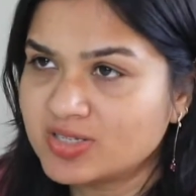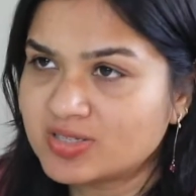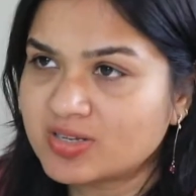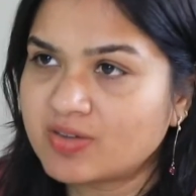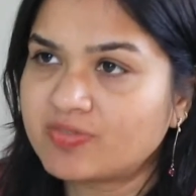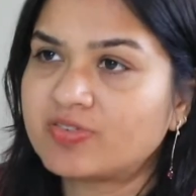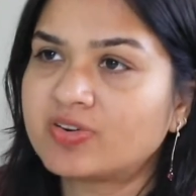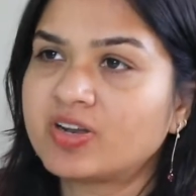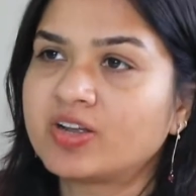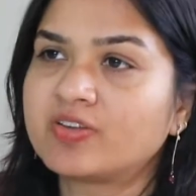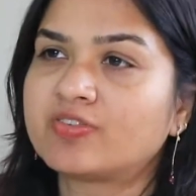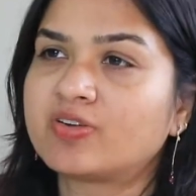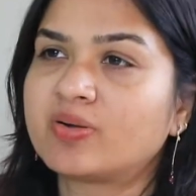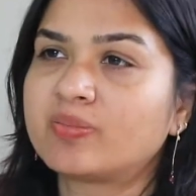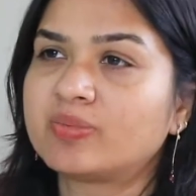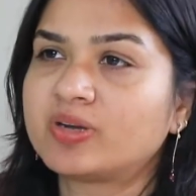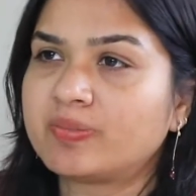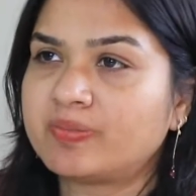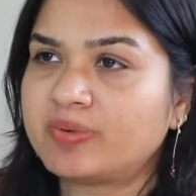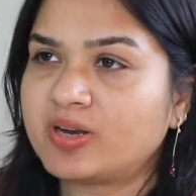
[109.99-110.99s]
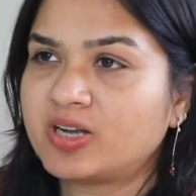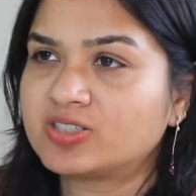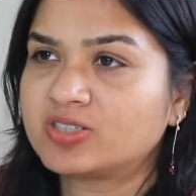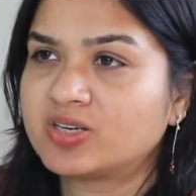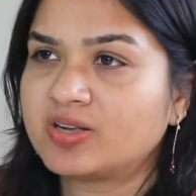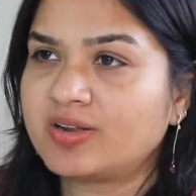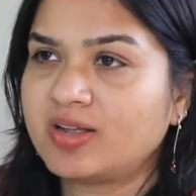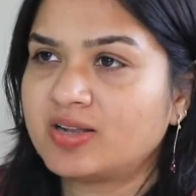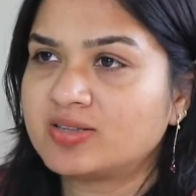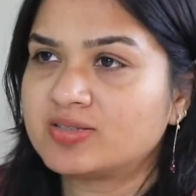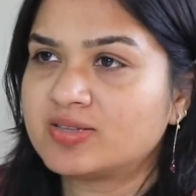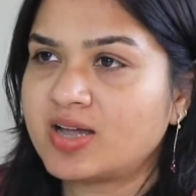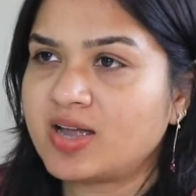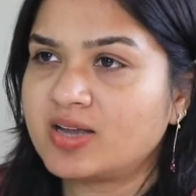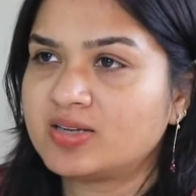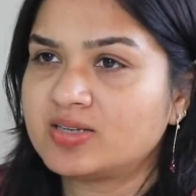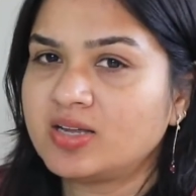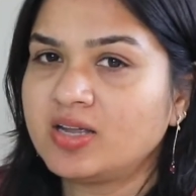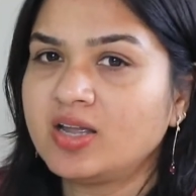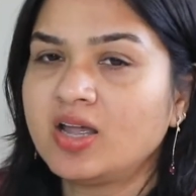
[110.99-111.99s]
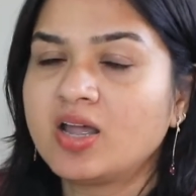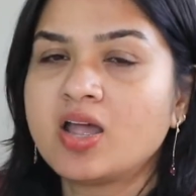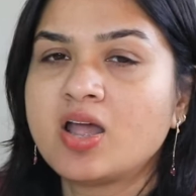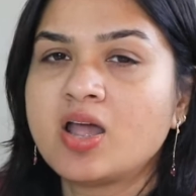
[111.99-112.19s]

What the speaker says: suffering from depression and anxiety,